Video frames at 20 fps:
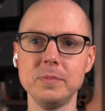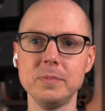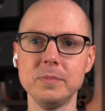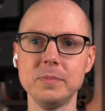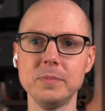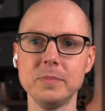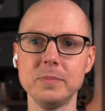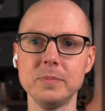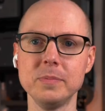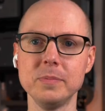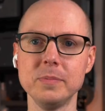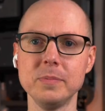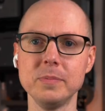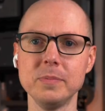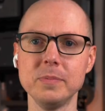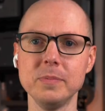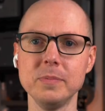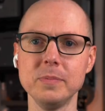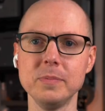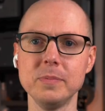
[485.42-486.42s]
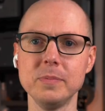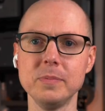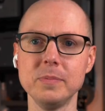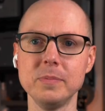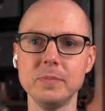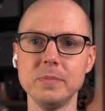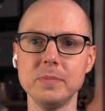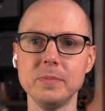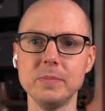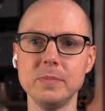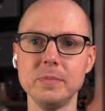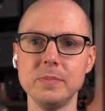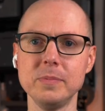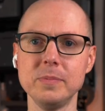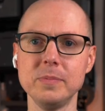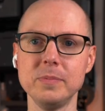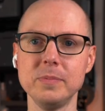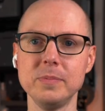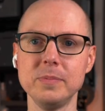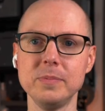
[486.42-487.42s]

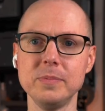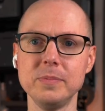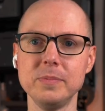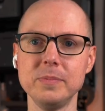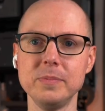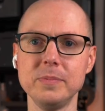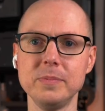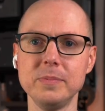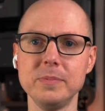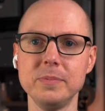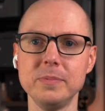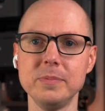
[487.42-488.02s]
This person isn't speaking.